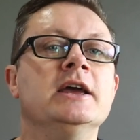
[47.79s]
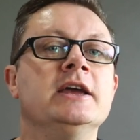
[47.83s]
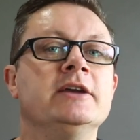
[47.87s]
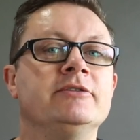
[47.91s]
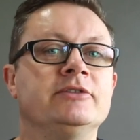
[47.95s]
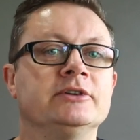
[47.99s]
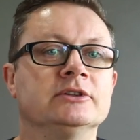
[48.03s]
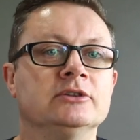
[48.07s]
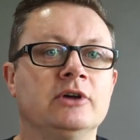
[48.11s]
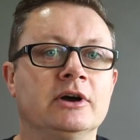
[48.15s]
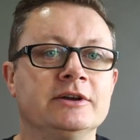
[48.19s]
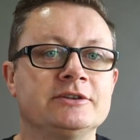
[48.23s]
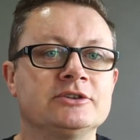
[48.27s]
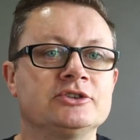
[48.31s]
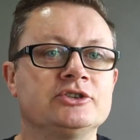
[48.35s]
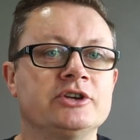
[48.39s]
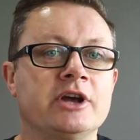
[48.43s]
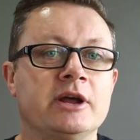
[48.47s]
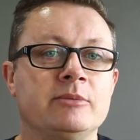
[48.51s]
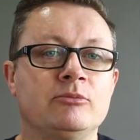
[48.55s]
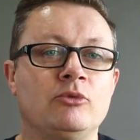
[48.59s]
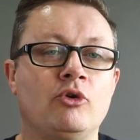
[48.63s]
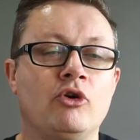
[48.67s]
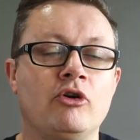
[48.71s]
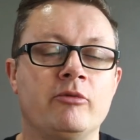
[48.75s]
If you'd like to
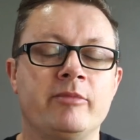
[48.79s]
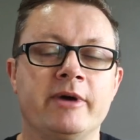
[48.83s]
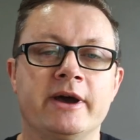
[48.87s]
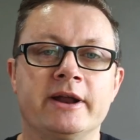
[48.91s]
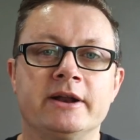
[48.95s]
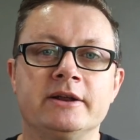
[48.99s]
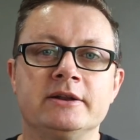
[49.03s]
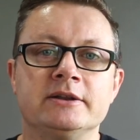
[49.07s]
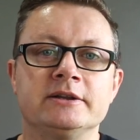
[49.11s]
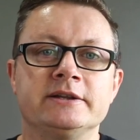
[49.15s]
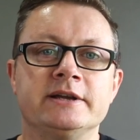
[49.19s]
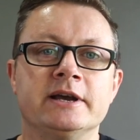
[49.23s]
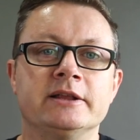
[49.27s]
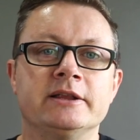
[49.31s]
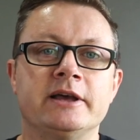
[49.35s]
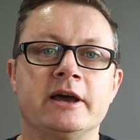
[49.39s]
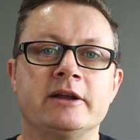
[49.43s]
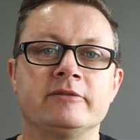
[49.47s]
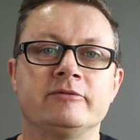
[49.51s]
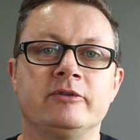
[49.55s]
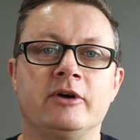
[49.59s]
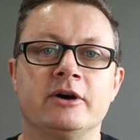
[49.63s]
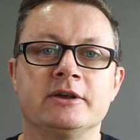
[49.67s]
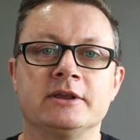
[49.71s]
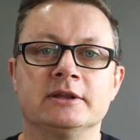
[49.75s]
chat more about it, yell
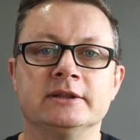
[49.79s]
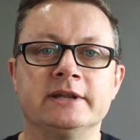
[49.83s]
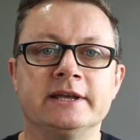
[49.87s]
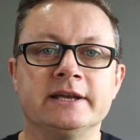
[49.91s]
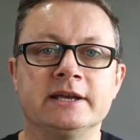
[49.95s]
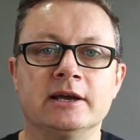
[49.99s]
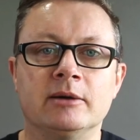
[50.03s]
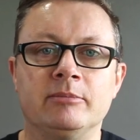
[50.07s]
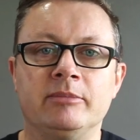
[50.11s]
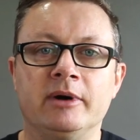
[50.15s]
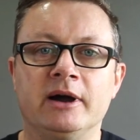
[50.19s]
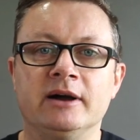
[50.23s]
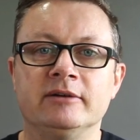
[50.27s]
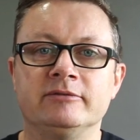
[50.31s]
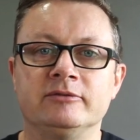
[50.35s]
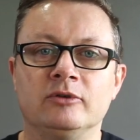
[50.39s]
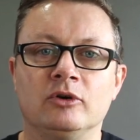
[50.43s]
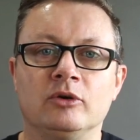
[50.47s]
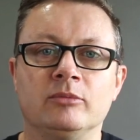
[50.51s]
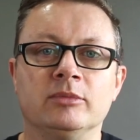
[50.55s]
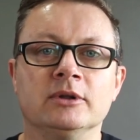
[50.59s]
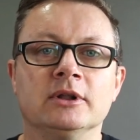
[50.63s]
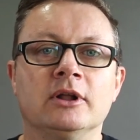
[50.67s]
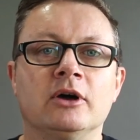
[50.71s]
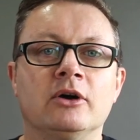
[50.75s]
out via the link above
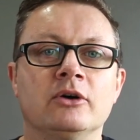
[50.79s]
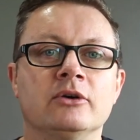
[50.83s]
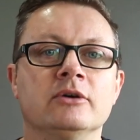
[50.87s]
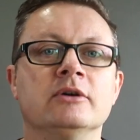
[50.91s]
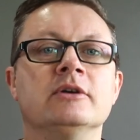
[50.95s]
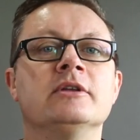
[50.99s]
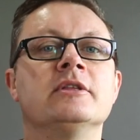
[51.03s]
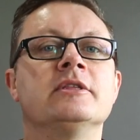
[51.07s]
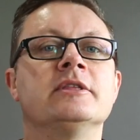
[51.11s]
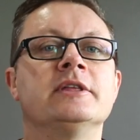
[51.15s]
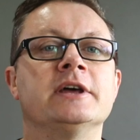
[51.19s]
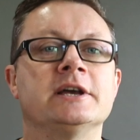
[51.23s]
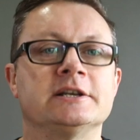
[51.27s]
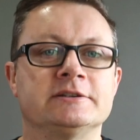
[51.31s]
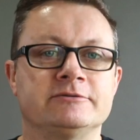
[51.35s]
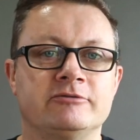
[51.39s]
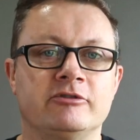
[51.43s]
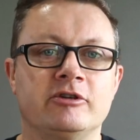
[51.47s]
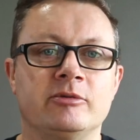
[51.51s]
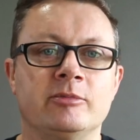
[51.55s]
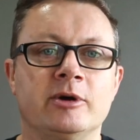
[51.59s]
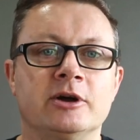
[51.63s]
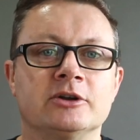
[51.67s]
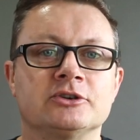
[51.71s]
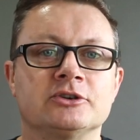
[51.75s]
or below. Thanks very